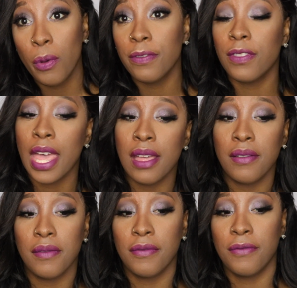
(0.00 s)

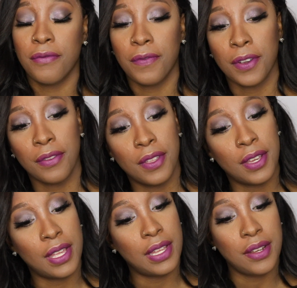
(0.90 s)
without further
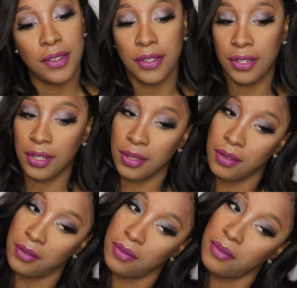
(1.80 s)

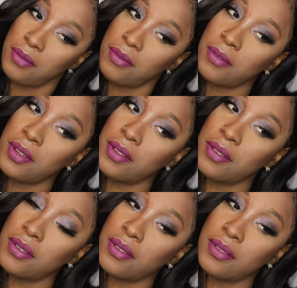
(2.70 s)
ado,
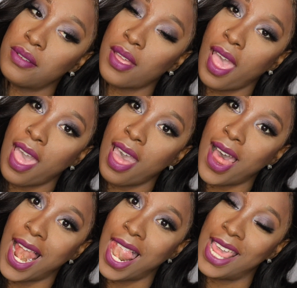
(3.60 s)

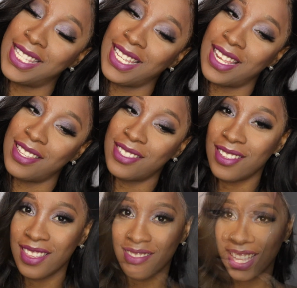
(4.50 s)
let's get into
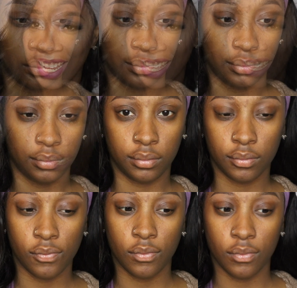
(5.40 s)
the video. Hey
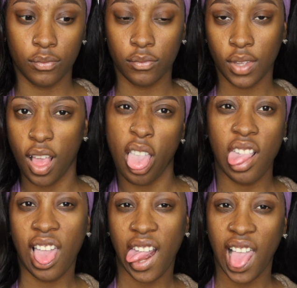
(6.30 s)
babies, as y'all
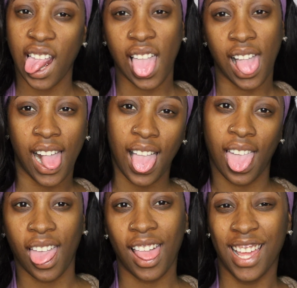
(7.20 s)
can see, my
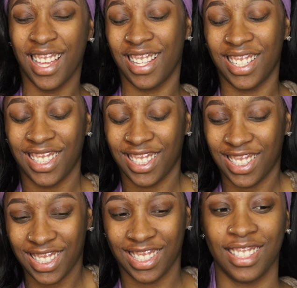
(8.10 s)
eyebrows are already
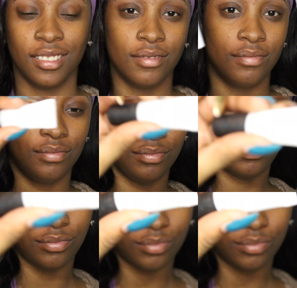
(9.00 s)
done. I'm just